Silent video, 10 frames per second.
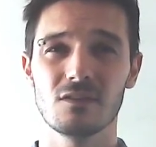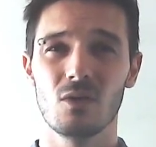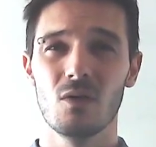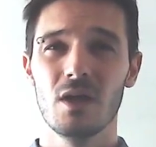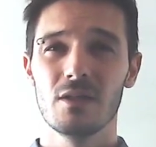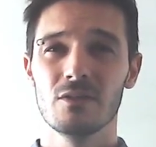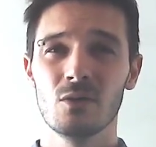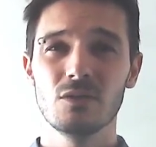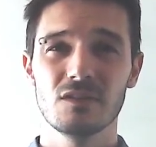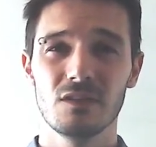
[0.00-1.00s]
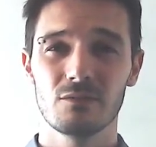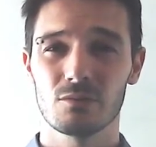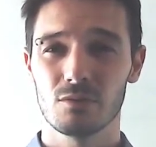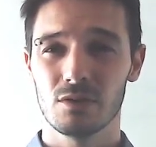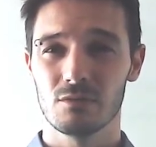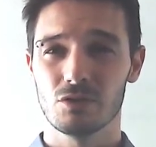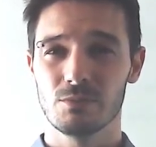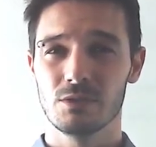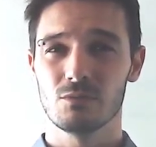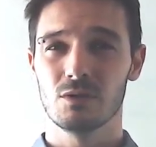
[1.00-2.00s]
So noise everywhere, which
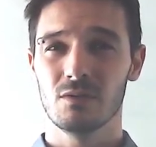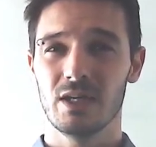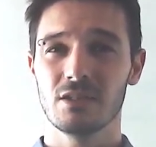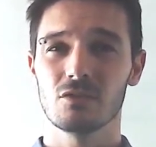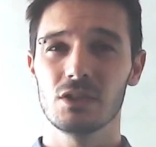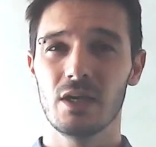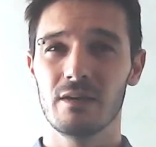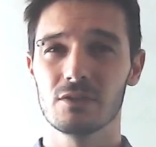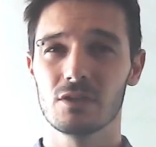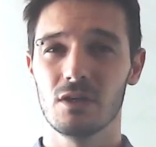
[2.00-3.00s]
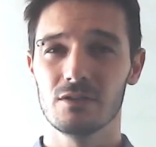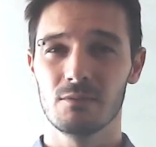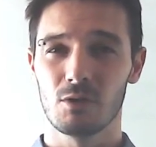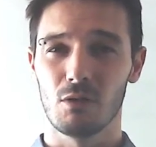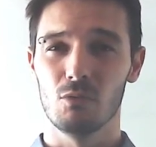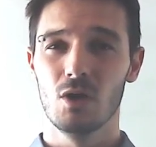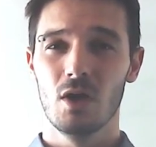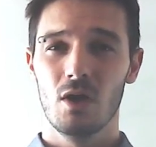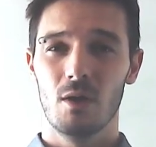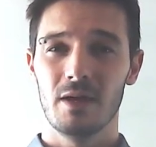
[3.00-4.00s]
means we don't actually have a goddamn clue
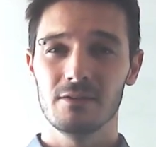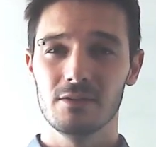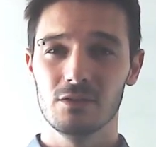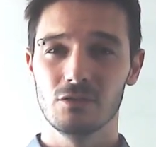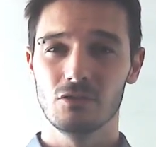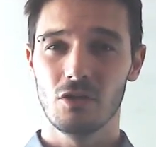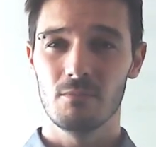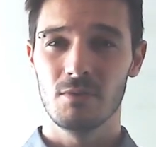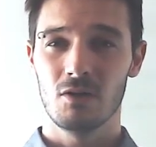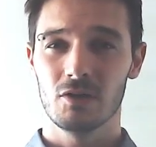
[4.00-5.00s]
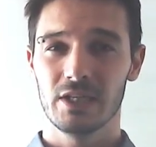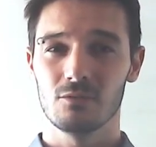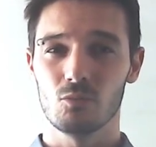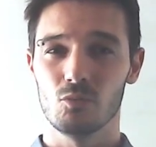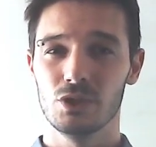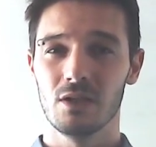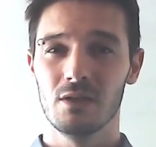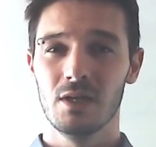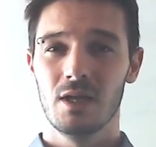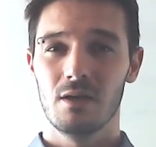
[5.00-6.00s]
about the job market
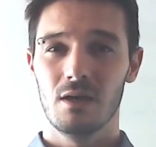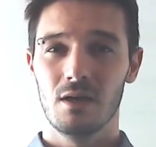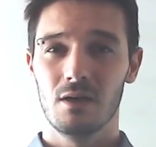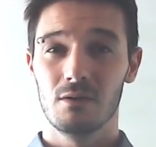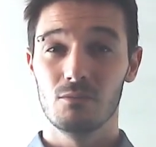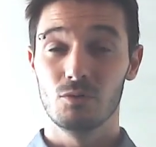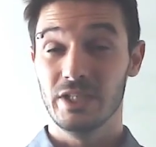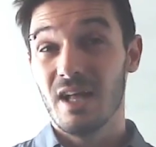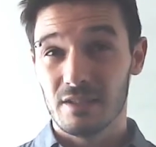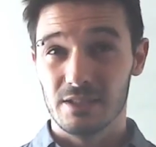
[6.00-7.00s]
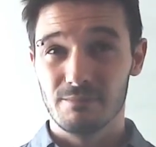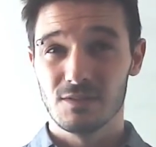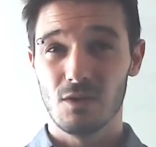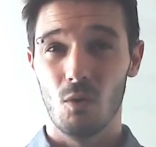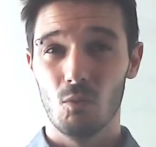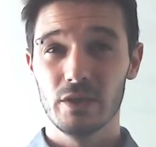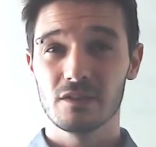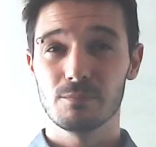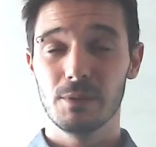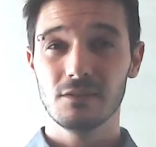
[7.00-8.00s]
reality. So we
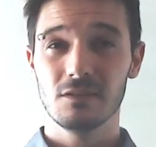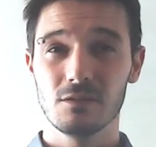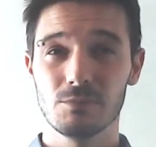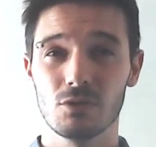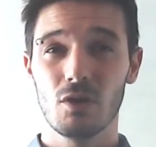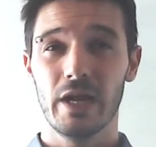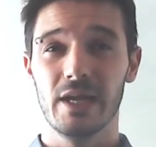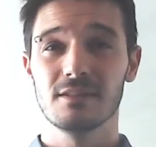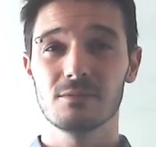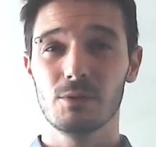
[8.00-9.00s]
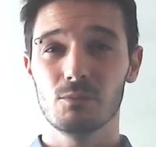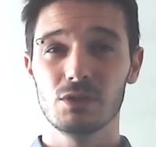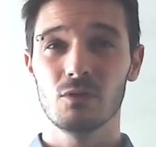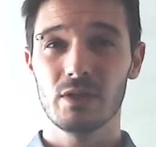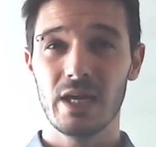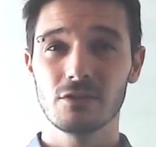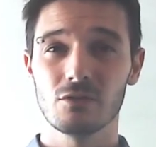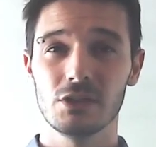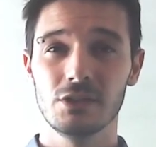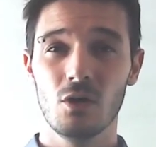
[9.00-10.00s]
expect it to be great, but we don't
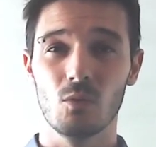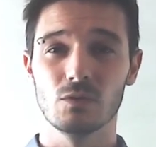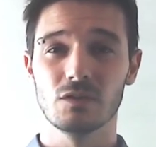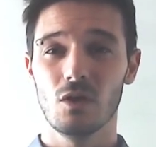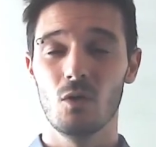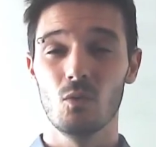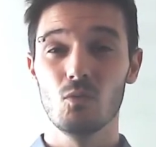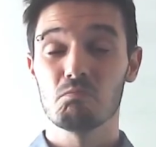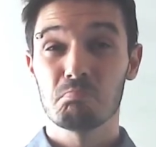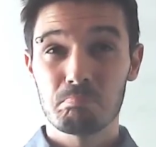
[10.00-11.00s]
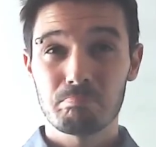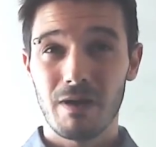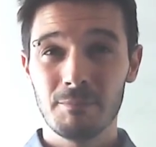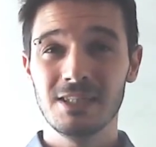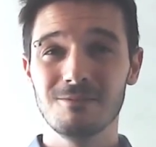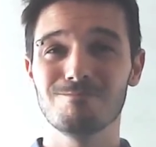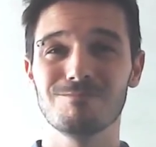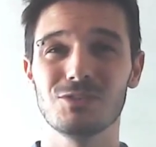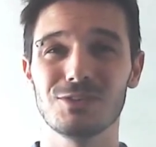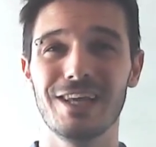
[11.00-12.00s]
actually know. So I mean,
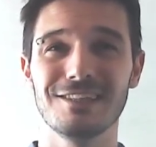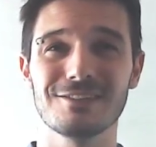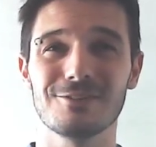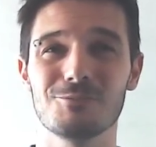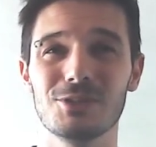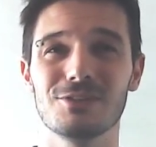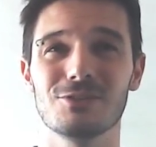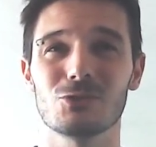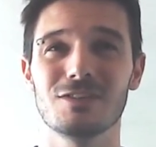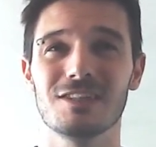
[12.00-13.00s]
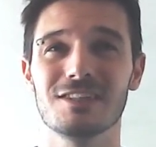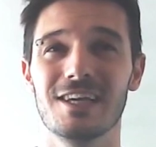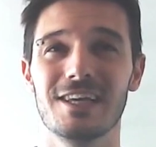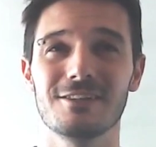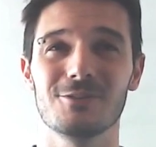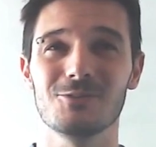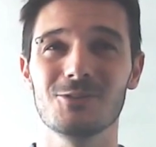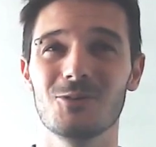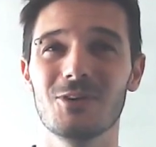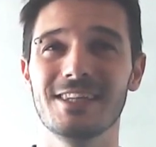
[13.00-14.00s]
today is going to be an interesting day. I don't
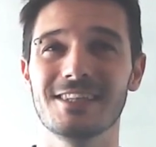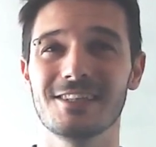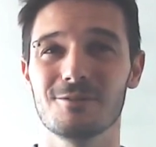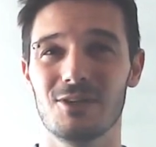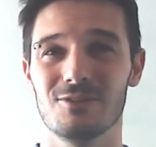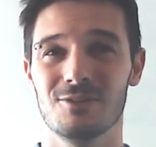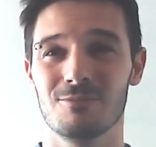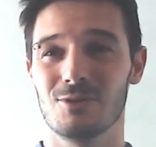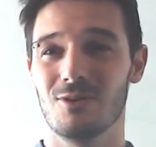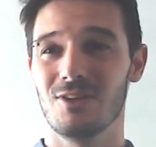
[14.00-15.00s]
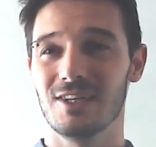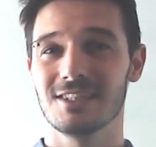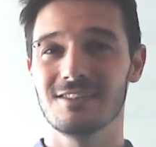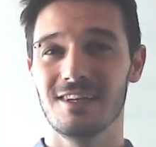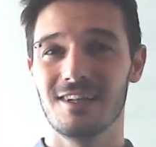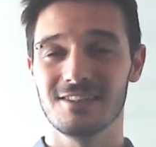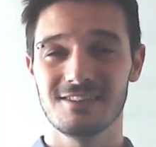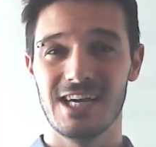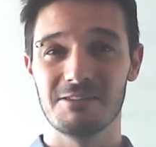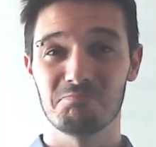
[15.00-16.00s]
know anything about the number. All I can tell is
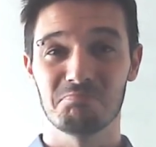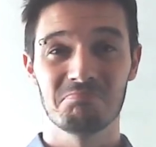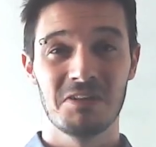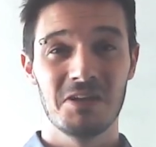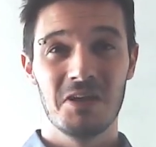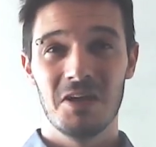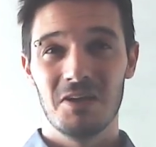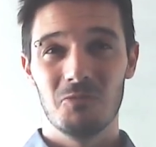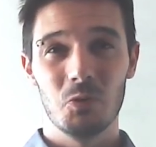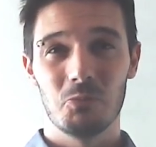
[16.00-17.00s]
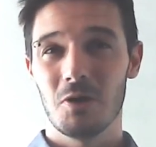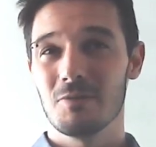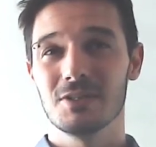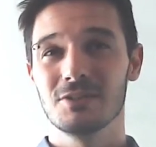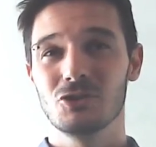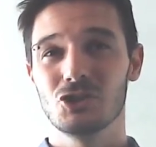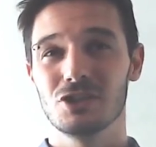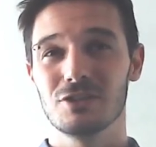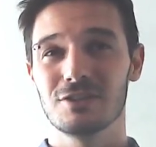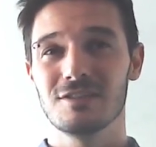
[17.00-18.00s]
that we're probably going to
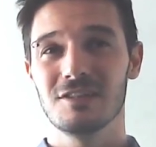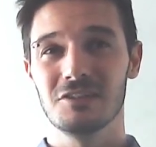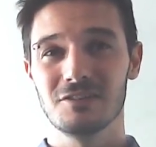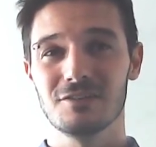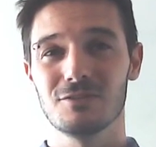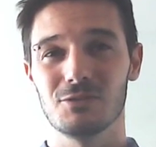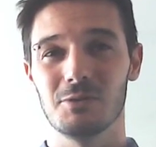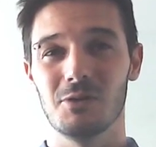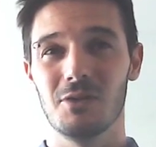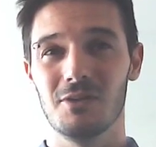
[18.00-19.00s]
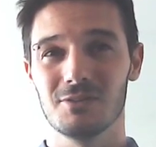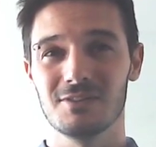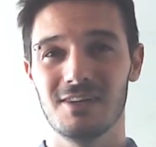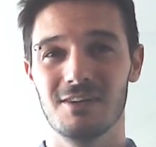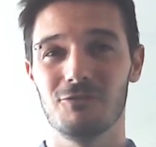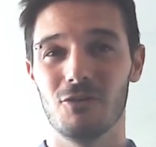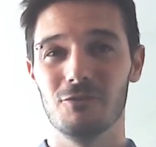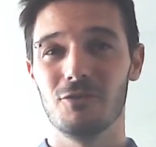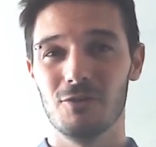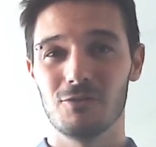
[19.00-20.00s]
shit the consensus for a long time, for
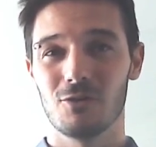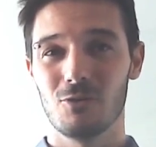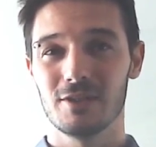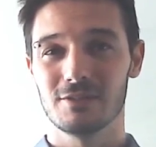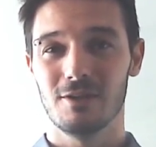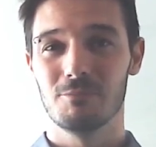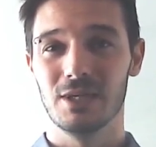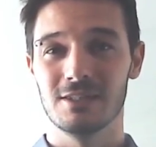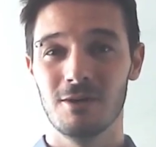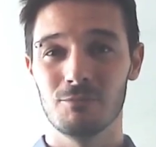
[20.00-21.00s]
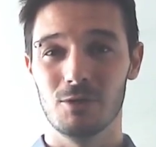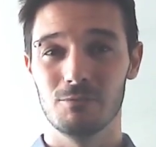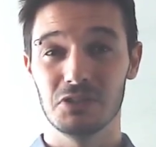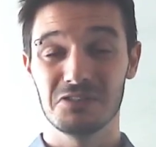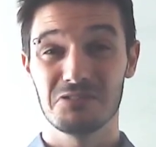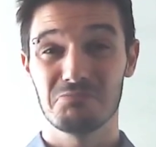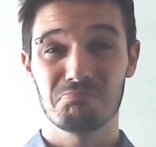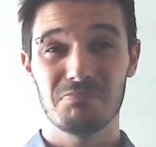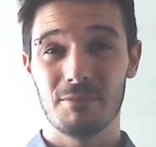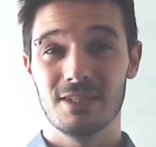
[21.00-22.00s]
quite a big number, because,
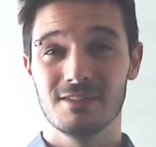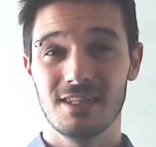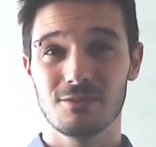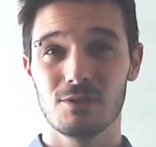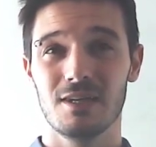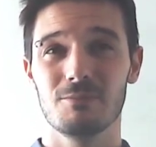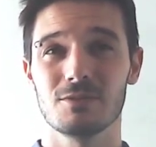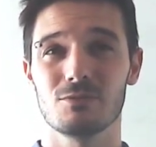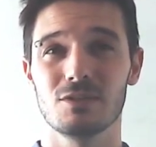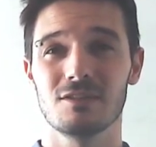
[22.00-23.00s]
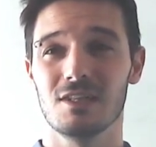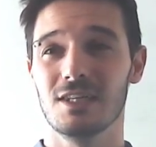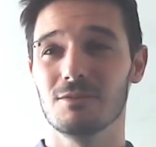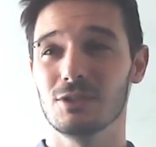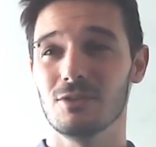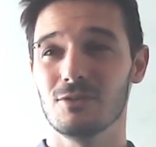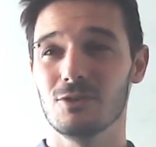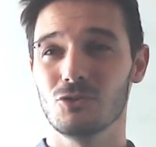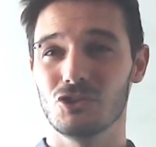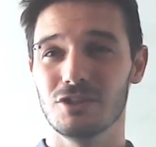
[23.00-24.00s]
I mean, that's what happens recently. We don't
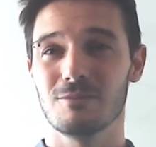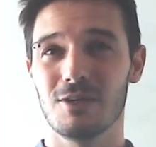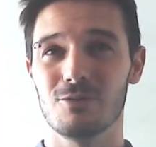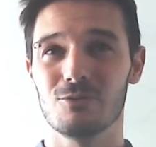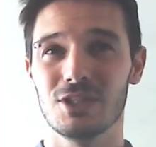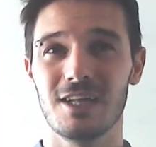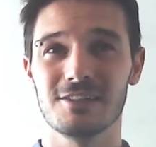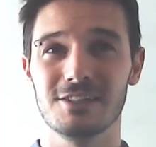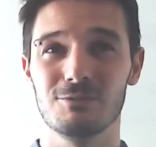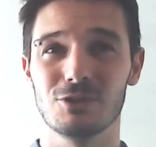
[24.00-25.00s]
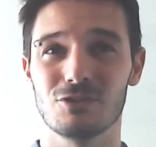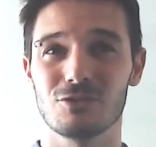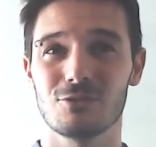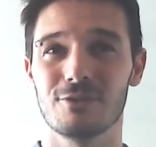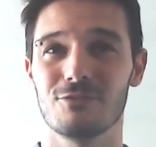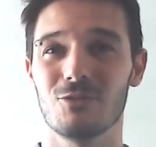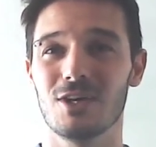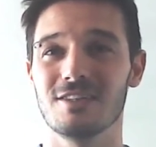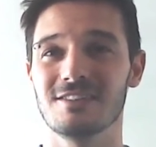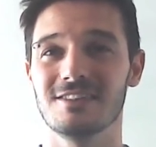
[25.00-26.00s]
know shit about the reality. We're just trying to
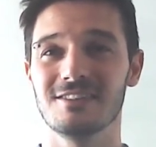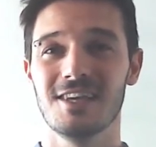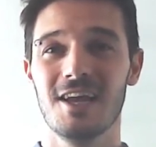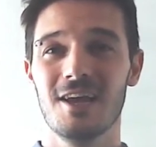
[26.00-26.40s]
forecast it.